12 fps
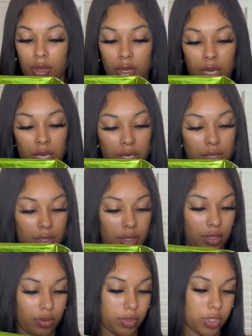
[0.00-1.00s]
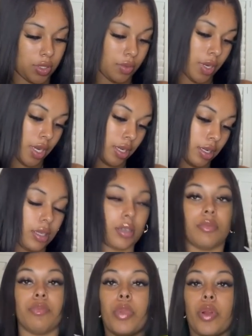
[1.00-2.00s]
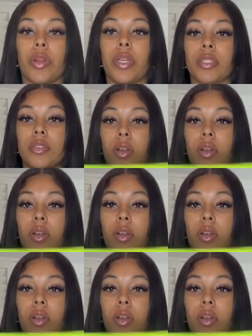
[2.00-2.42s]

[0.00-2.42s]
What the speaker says: and it looked cute when she pregnant. Period. So